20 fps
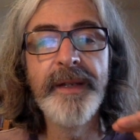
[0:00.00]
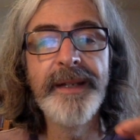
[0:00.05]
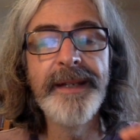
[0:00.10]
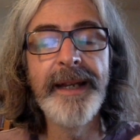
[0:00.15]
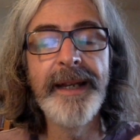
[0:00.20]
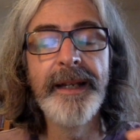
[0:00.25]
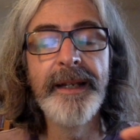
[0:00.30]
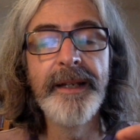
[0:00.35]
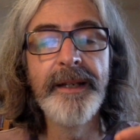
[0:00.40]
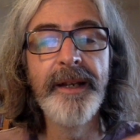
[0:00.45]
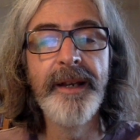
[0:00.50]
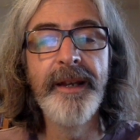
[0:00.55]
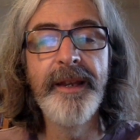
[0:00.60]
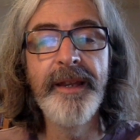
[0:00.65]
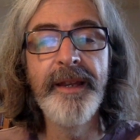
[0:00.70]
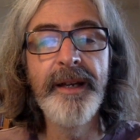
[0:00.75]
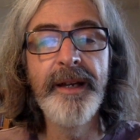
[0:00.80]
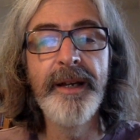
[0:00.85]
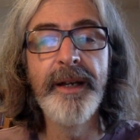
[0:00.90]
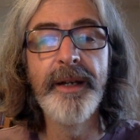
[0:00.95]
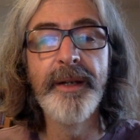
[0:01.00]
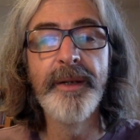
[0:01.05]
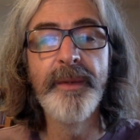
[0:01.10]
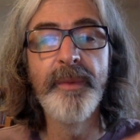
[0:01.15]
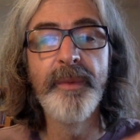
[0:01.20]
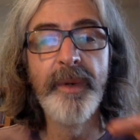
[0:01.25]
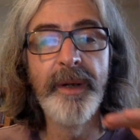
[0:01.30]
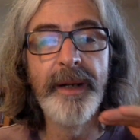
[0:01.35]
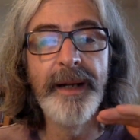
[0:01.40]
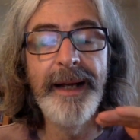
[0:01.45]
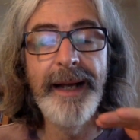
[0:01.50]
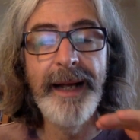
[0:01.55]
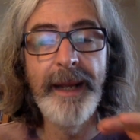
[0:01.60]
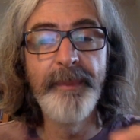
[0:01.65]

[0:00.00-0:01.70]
the second and third were